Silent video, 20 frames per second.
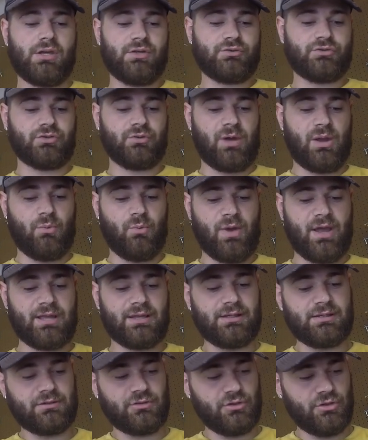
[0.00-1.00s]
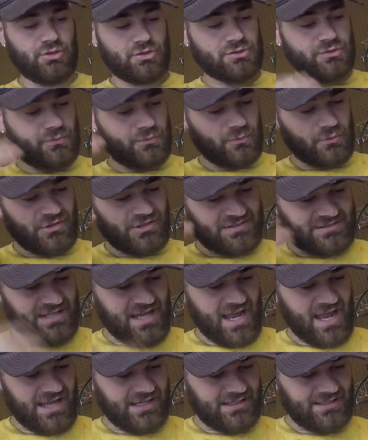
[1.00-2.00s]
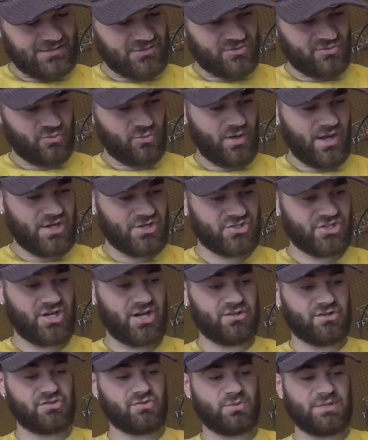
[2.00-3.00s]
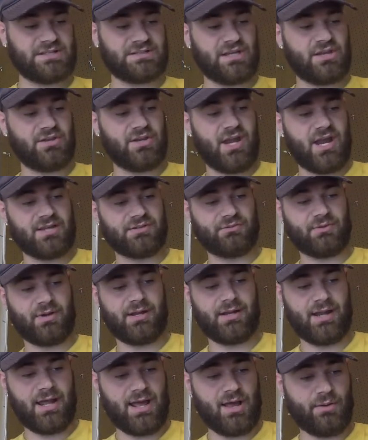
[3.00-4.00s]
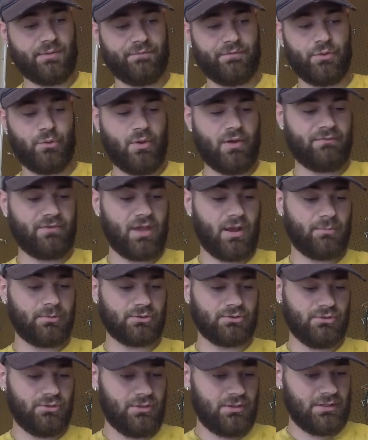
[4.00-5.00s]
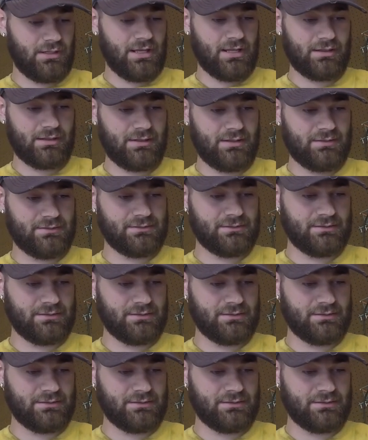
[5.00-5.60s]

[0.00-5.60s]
So I went and looked for the tiniest wrench, and I just want to tell you guys right now, if you have the opportunity to get these